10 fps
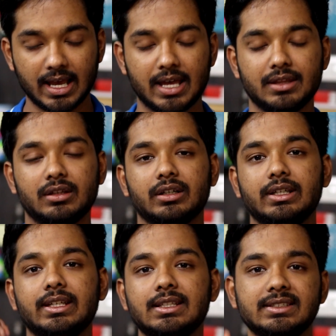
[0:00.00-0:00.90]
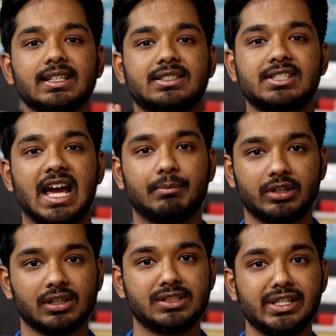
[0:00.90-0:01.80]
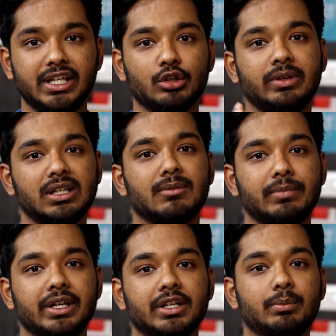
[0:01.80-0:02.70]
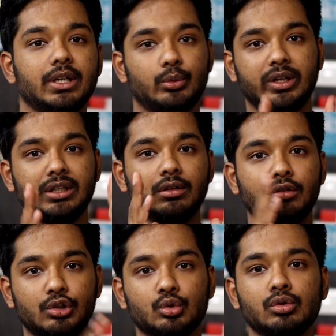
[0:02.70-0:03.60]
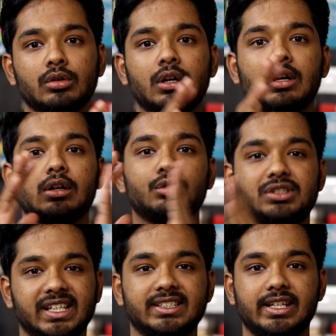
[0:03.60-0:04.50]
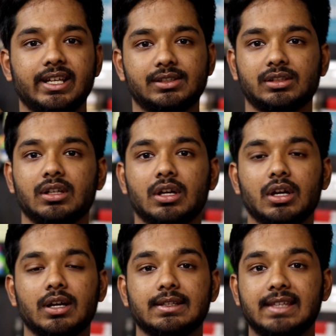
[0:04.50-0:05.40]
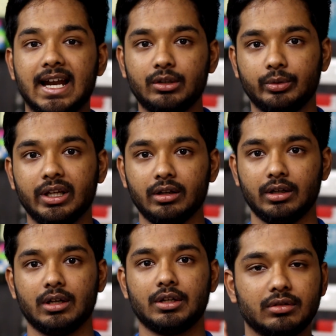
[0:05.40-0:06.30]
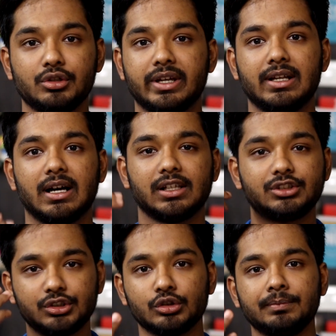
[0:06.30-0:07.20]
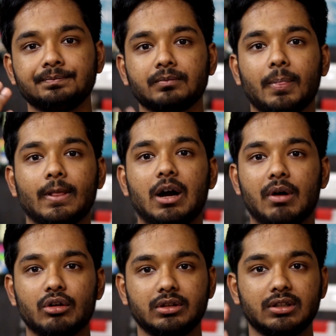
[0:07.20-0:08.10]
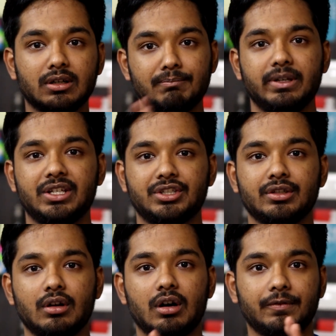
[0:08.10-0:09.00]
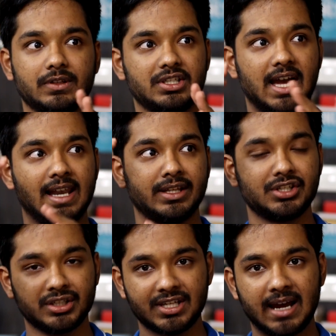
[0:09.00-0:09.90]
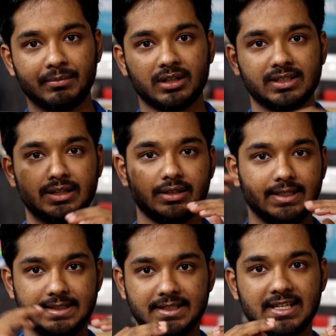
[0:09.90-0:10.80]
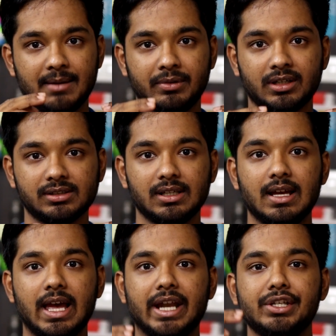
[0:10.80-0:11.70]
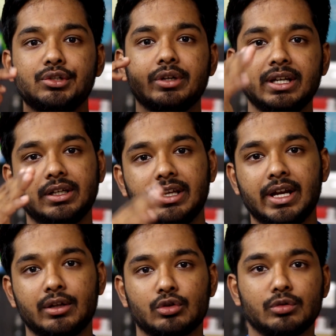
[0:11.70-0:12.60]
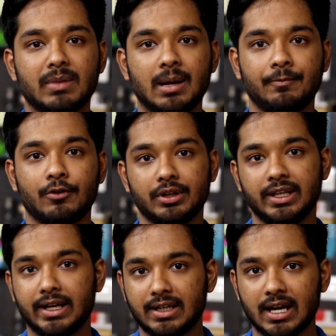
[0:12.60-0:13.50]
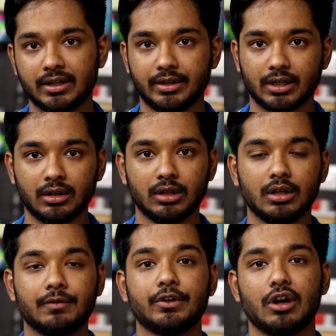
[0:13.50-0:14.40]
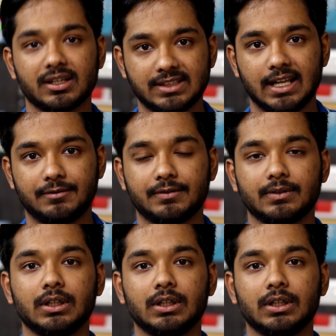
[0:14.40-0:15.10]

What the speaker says: and the easiest chapters need to be completed between 2 to 6 days. That way you can assume about the completion of the challenging chapters and the easy chapters, and you can create a roadmap for the entire year for yourself.